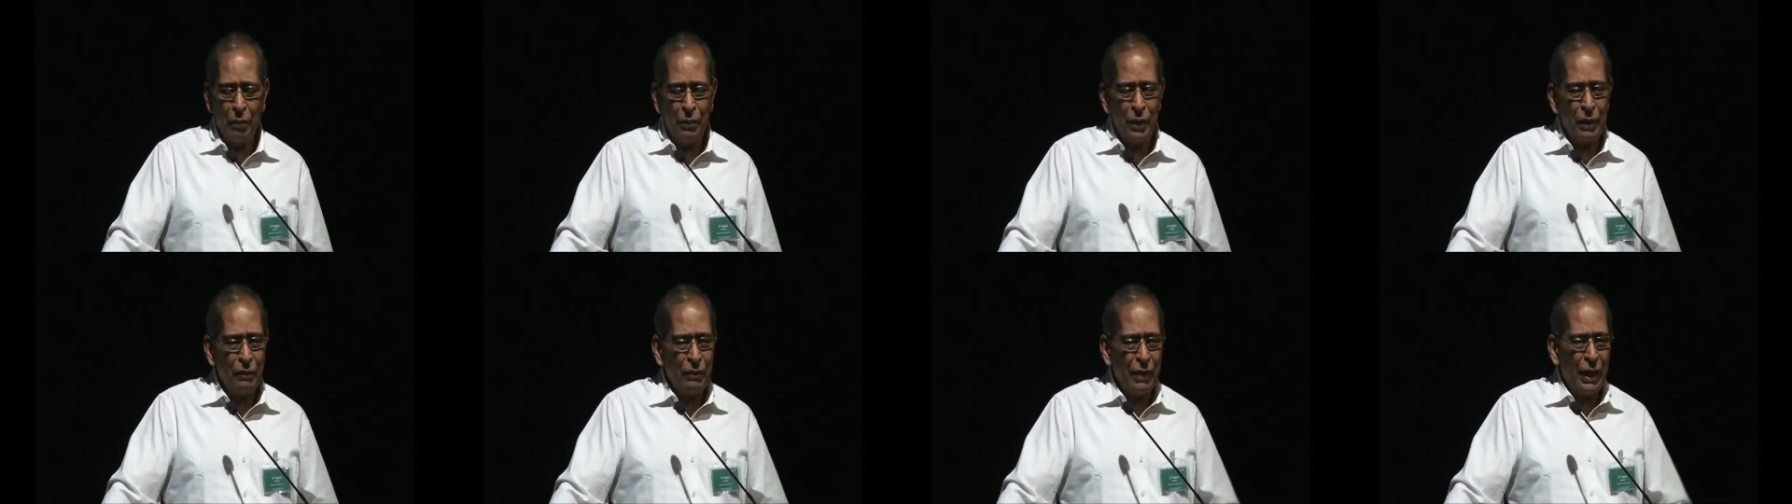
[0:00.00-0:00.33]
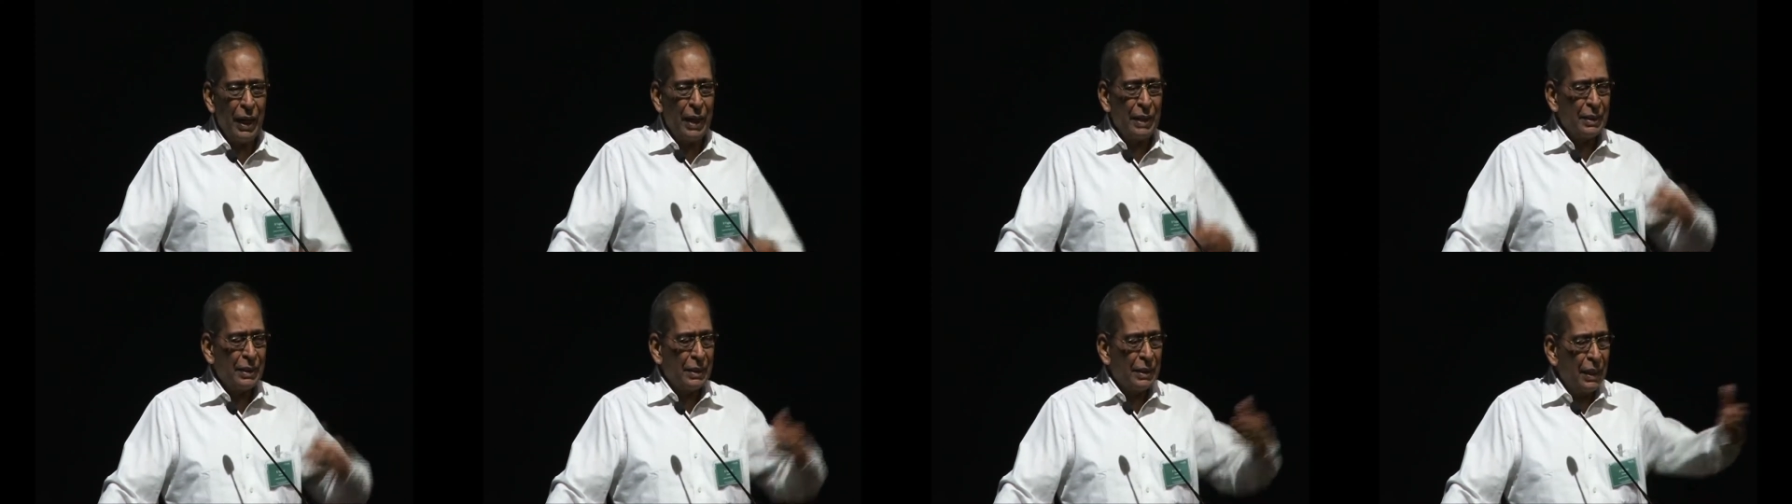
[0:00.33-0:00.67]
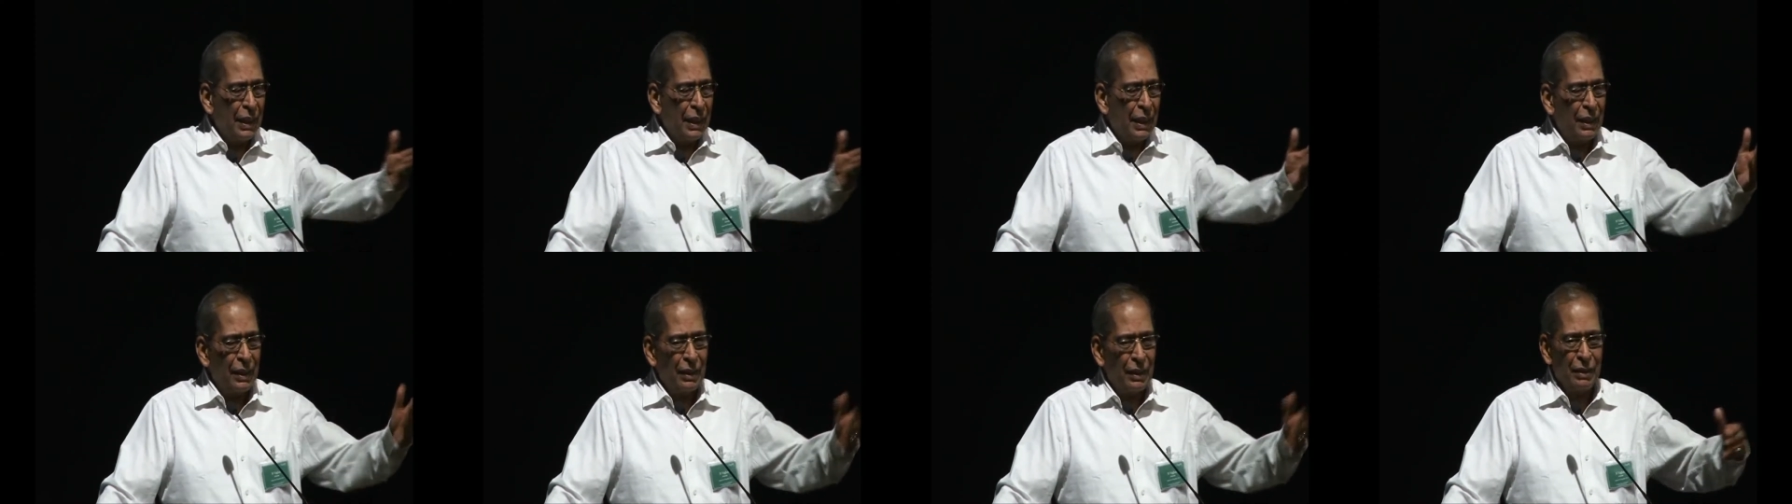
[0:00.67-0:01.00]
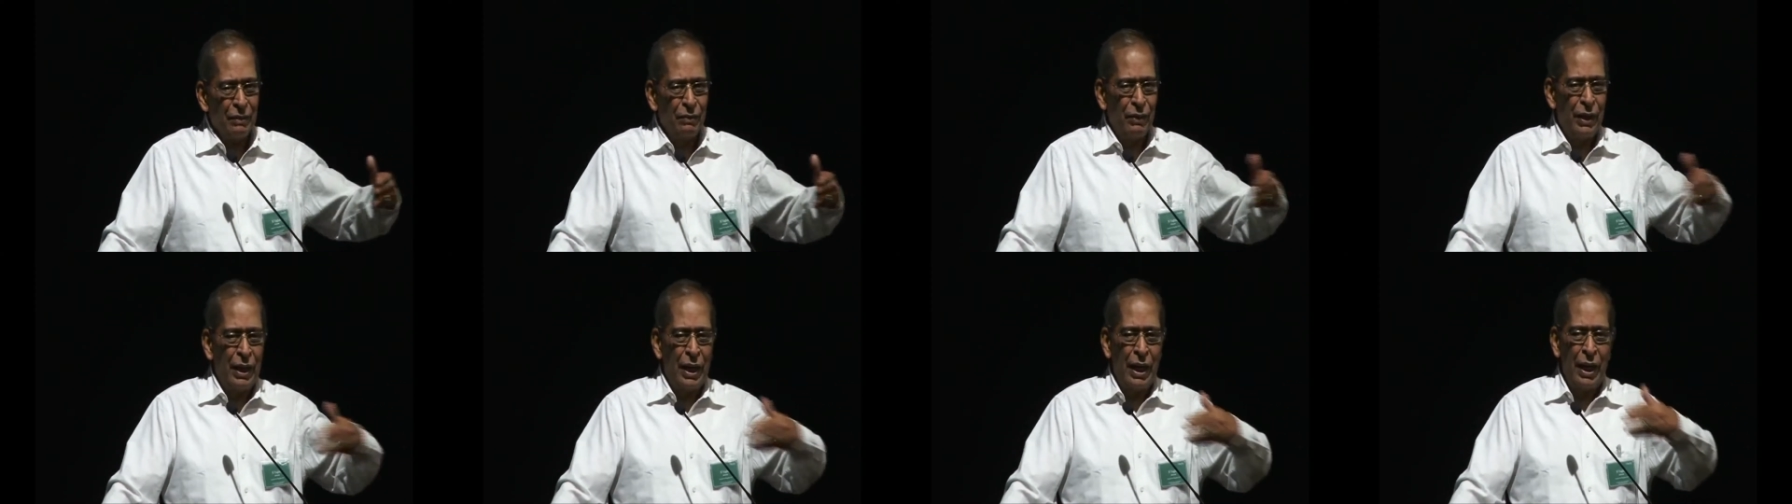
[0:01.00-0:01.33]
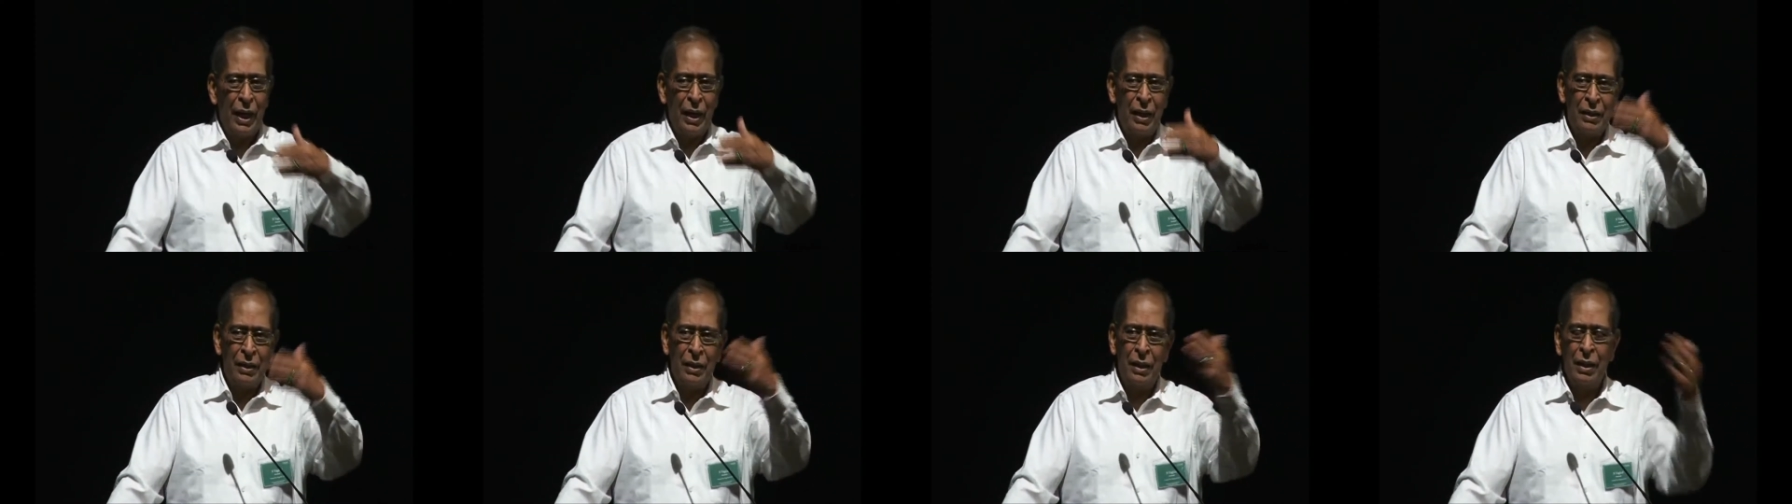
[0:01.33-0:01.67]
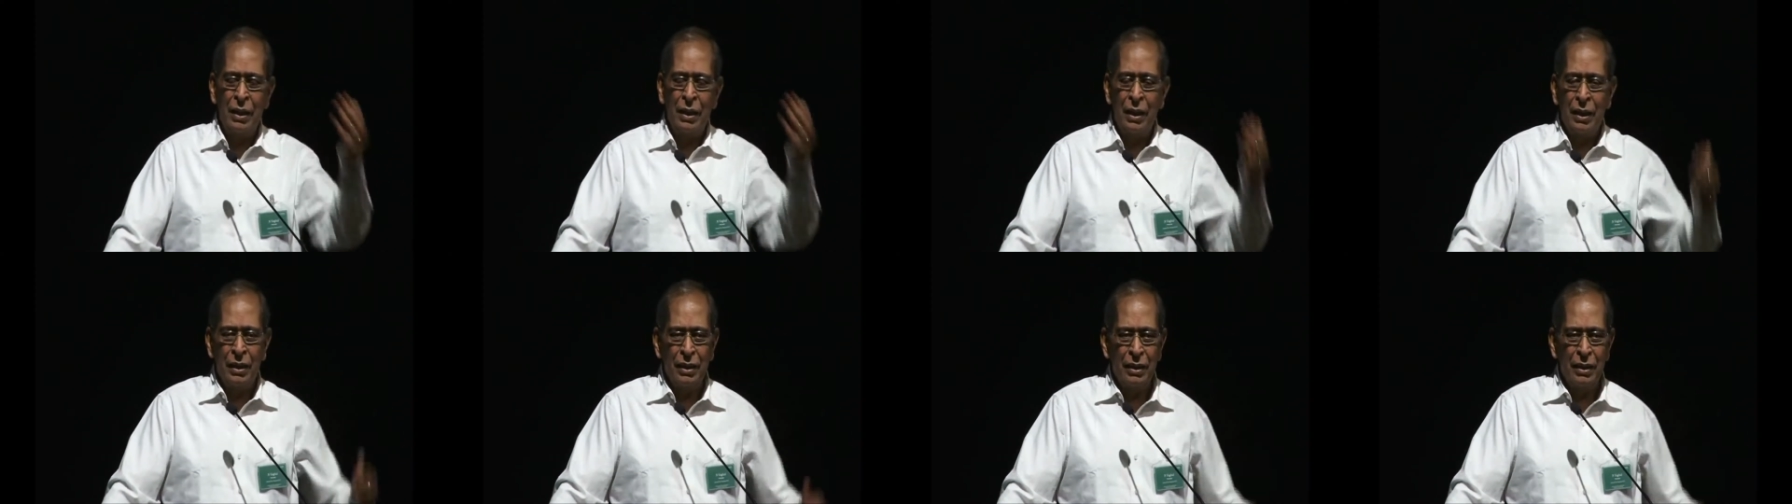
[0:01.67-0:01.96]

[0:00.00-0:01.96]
I mean, when I see, when I,